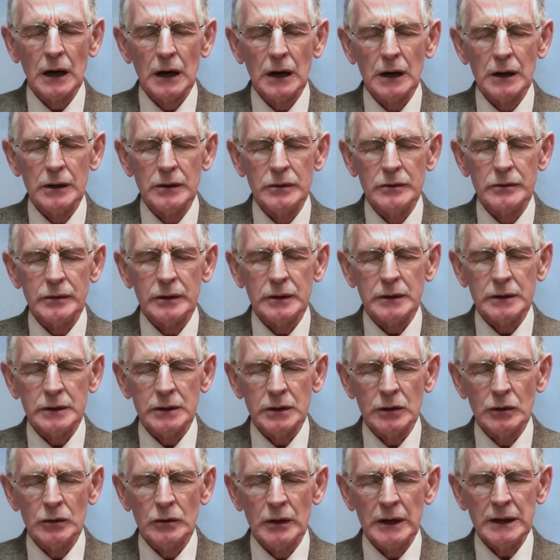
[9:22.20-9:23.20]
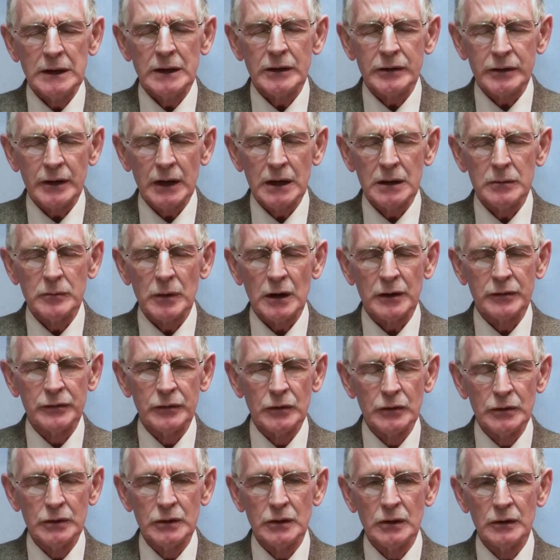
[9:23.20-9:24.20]
and any time I
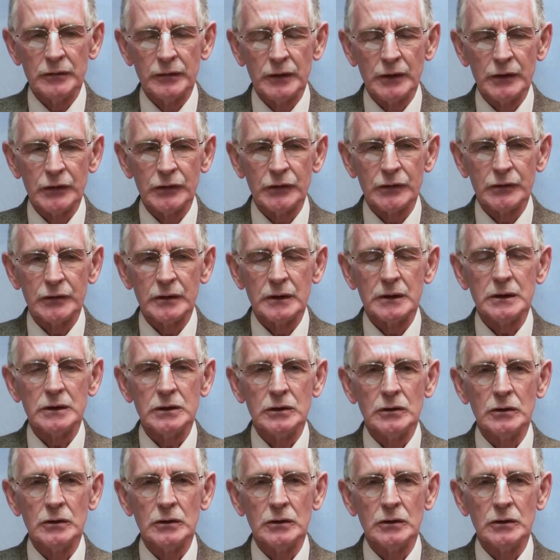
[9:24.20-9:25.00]
phone the office,